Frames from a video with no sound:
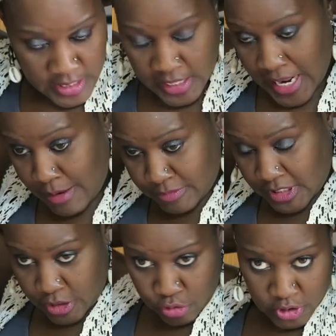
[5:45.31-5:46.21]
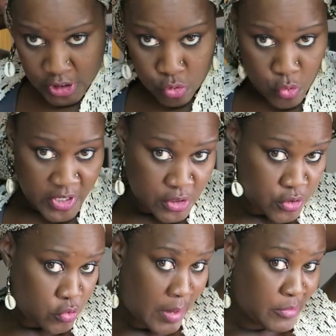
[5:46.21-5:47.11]
and I'm literally going
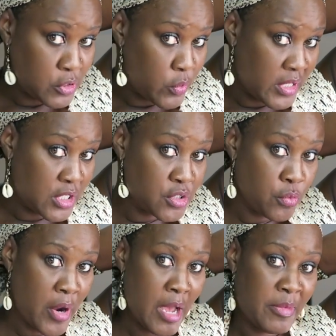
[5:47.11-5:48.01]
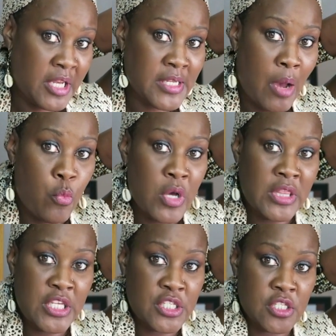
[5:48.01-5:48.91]
to swing this around because I
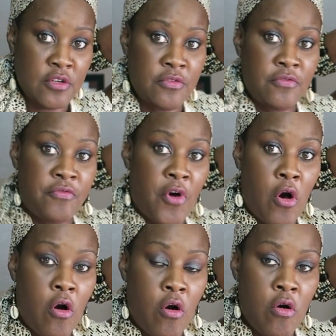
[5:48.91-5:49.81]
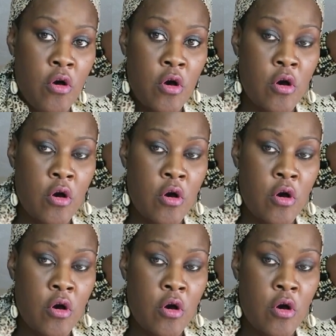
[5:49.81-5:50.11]
want this to fall